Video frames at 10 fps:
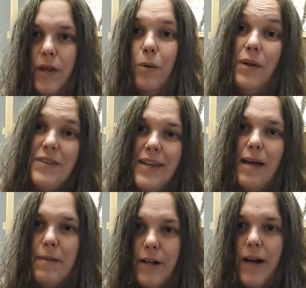once I
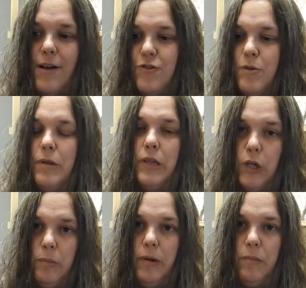get my classroom a
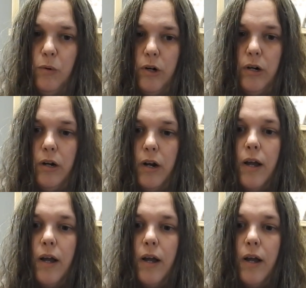little bit more